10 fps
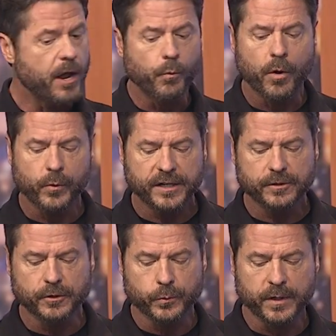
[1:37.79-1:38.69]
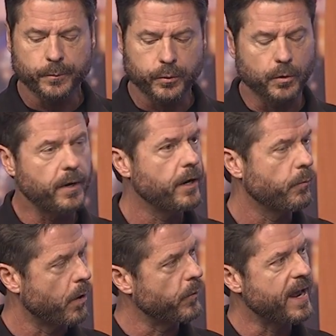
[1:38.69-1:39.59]
And what we do is we employ
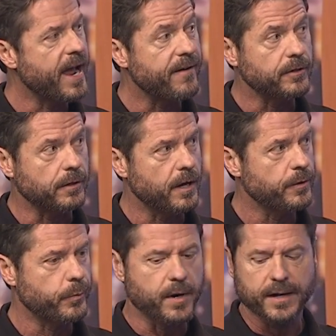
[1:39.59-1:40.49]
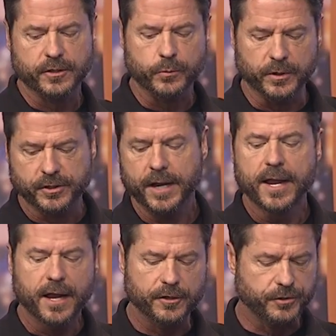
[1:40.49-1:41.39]
what we have in our other products, which
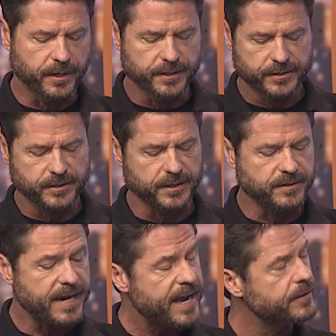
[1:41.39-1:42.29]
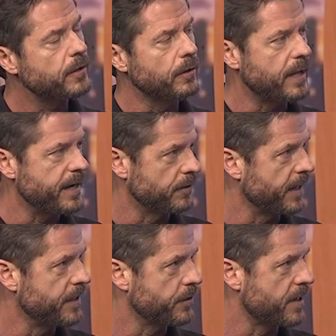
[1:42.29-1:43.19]
I'll show you. This is a tactical light and
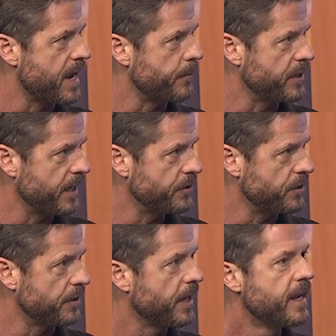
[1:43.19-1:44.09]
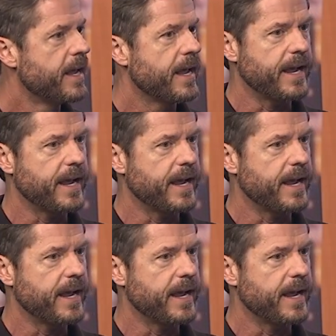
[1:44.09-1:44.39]
laser combination. Okay.